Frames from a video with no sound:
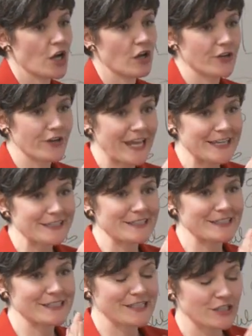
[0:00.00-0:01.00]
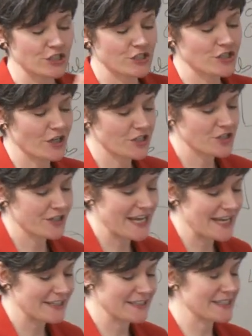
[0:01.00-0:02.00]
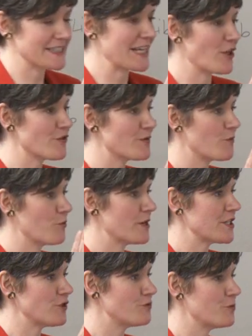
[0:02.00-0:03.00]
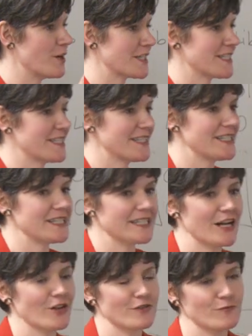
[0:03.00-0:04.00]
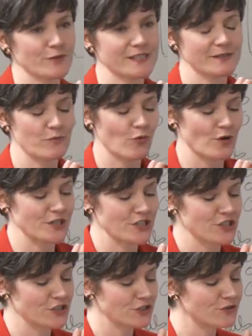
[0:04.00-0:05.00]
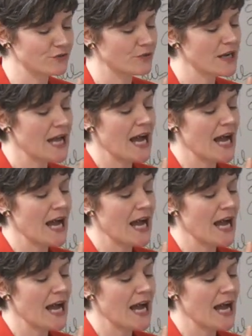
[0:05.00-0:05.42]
Call your candidates, talk to your candidates, tell them what you want to see, tell them what's important to you.